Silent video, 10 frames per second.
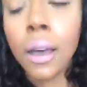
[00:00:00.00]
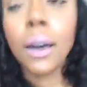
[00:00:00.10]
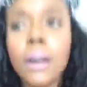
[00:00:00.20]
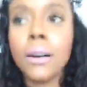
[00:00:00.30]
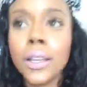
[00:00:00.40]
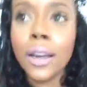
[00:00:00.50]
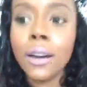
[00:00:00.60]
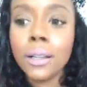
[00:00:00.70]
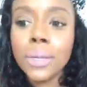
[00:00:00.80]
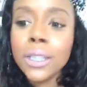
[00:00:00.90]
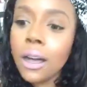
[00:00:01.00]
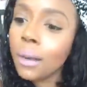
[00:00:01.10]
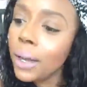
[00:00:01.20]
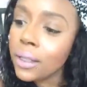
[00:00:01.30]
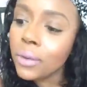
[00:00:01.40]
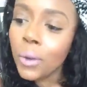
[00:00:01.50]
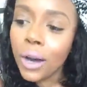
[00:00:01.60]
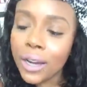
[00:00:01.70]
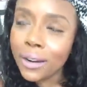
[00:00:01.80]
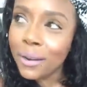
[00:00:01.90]
Oh, y'all, let me talk about the
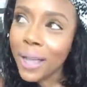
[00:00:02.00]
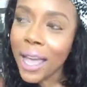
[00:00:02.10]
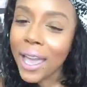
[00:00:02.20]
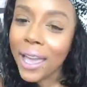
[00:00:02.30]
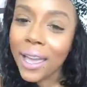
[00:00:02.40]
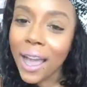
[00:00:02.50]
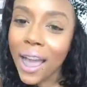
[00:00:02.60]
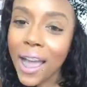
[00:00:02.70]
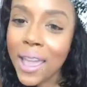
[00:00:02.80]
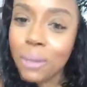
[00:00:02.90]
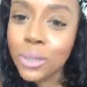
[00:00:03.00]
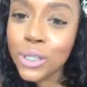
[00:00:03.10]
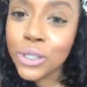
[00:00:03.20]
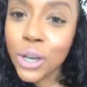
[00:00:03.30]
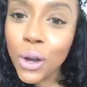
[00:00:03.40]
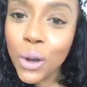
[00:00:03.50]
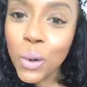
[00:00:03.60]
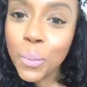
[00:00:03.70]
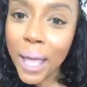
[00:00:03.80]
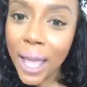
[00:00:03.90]
water, okay? I am
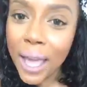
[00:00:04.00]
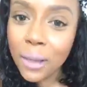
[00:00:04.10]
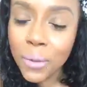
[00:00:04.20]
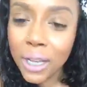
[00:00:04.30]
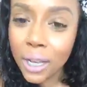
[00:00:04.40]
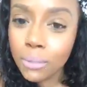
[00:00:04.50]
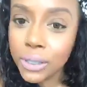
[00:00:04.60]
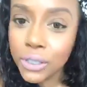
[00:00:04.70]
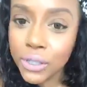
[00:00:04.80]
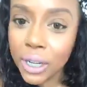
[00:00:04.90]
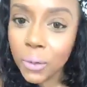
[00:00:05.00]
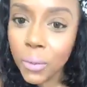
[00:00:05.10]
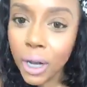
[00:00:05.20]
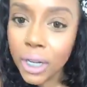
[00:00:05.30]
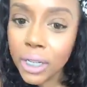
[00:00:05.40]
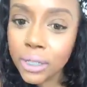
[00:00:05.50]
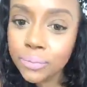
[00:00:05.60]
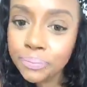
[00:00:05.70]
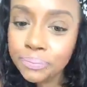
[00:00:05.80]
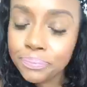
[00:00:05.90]
so bad when it comes to drinking water.
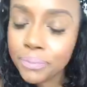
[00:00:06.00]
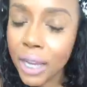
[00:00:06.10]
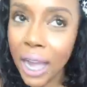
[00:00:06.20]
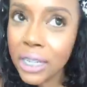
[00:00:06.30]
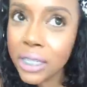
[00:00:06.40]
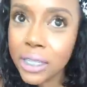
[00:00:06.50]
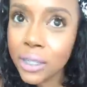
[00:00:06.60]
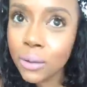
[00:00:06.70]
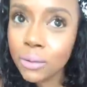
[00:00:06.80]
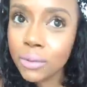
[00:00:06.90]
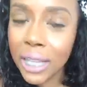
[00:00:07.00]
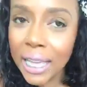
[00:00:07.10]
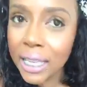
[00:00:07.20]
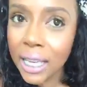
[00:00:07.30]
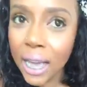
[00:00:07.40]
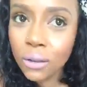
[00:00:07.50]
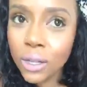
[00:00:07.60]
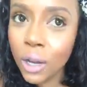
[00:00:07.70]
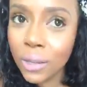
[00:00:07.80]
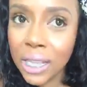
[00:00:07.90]
I just don't like it. I don't
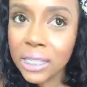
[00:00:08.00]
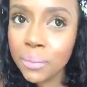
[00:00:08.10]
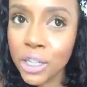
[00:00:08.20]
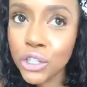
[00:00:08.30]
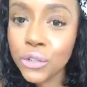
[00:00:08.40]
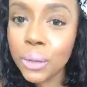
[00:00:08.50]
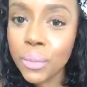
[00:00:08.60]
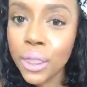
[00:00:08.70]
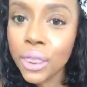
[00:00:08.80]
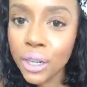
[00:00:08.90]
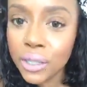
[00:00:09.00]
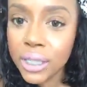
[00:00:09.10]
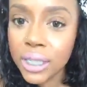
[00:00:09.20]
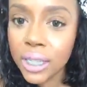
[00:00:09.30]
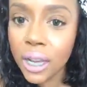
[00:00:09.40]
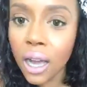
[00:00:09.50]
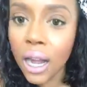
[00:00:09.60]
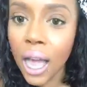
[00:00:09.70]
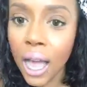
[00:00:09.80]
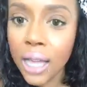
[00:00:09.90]
know. Unless I'm extremely thirsty on
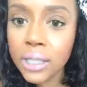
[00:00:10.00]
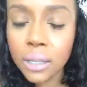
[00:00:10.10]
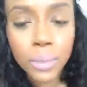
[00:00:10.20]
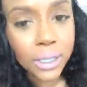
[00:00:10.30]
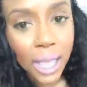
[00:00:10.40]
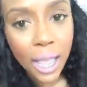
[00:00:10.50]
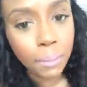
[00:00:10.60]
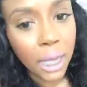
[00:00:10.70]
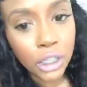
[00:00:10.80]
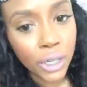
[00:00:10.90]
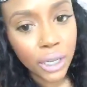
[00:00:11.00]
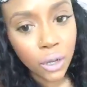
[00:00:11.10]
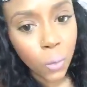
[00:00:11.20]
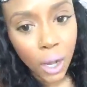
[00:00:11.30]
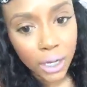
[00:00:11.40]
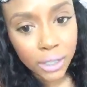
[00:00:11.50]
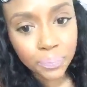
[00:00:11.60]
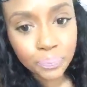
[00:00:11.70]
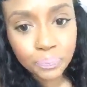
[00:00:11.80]
a hot summer day, I'm not drinking a water.